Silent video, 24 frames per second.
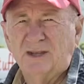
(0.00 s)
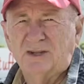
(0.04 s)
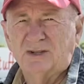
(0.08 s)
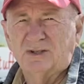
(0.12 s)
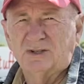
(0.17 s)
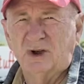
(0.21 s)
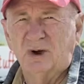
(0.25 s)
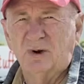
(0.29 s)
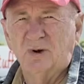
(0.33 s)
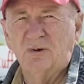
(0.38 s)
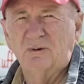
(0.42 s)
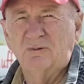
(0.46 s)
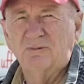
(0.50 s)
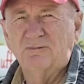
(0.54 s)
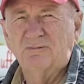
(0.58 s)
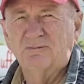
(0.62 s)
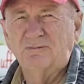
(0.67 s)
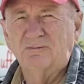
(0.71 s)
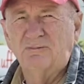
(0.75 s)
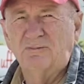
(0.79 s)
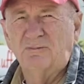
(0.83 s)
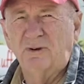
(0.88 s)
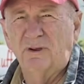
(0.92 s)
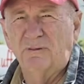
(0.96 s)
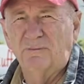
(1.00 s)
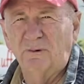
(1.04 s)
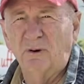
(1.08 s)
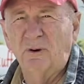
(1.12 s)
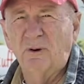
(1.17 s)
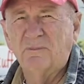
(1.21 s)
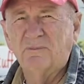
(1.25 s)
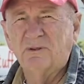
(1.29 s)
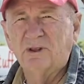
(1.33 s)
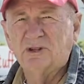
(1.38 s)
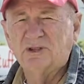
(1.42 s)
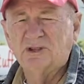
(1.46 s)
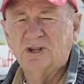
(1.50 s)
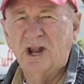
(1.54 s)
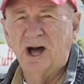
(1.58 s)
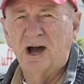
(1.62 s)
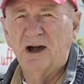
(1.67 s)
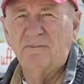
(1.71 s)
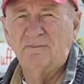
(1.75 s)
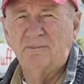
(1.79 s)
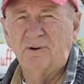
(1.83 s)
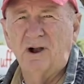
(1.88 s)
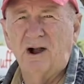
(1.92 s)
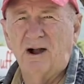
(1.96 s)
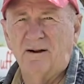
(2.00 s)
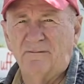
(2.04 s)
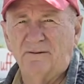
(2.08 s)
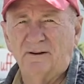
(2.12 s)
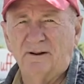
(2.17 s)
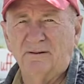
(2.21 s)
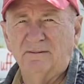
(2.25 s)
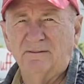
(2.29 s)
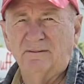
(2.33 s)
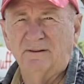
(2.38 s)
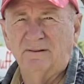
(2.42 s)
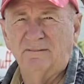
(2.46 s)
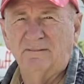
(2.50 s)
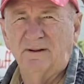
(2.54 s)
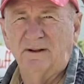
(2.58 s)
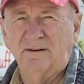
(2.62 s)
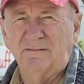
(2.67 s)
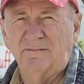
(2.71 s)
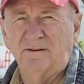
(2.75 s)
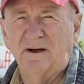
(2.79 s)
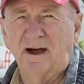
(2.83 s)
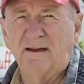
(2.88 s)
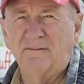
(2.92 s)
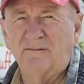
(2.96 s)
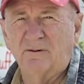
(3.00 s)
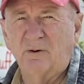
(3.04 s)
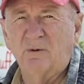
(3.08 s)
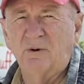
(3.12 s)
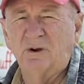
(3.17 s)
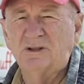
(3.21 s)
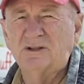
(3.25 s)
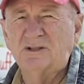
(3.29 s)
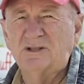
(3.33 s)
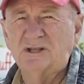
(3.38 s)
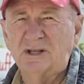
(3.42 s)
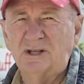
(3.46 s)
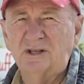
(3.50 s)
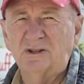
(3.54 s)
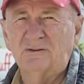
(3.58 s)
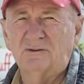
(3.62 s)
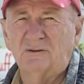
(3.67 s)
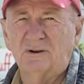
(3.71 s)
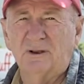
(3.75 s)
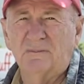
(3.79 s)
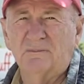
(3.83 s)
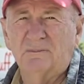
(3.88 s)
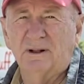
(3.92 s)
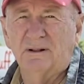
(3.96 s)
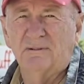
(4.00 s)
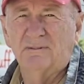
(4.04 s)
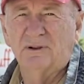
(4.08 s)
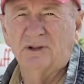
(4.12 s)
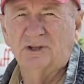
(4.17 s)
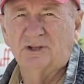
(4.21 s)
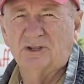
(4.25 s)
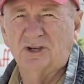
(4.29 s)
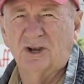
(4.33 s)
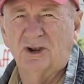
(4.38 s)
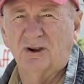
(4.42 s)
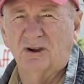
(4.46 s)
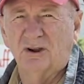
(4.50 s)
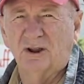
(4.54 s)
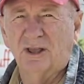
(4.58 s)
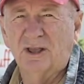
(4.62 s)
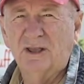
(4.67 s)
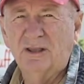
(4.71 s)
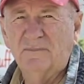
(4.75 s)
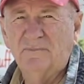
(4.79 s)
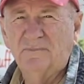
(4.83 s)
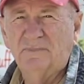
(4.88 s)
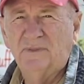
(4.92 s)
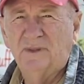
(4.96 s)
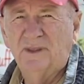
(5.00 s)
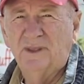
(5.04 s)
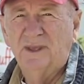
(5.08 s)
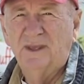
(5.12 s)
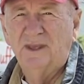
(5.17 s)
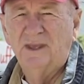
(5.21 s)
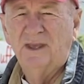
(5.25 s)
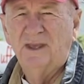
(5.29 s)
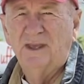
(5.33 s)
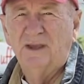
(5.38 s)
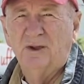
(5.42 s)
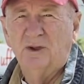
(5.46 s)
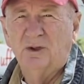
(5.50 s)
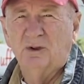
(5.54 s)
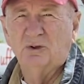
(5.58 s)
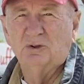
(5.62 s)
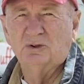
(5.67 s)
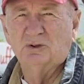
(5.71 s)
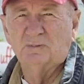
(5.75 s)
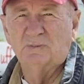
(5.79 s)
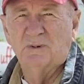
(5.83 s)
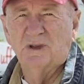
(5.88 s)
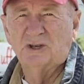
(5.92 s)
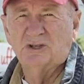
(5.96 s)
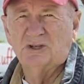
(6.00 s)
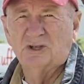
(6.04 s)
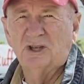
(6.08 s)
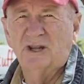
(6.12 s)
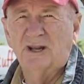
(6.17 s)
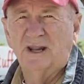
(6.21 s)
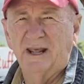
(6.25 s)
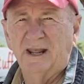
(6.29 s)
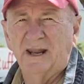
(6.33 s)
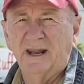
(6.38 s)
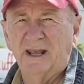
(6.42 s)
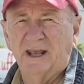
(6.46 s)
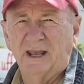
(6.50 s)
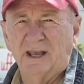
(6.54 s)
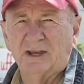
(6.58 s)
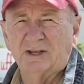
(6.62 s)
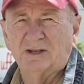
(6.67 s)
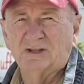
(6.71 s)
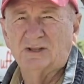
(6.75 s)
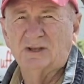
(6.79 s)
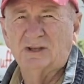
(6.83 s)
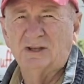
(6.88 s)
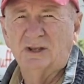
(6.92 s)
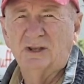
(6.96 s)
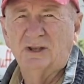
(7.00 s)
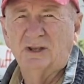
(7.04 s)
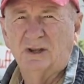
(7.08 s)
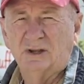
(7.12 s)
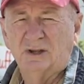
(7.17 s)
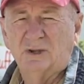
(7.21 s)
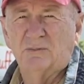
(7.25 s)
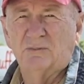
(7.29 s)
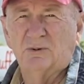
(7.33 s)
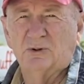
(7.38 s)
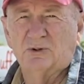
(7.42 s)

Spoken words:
So we formed this nonprofit, a 501c3 public charity, whose mission it is to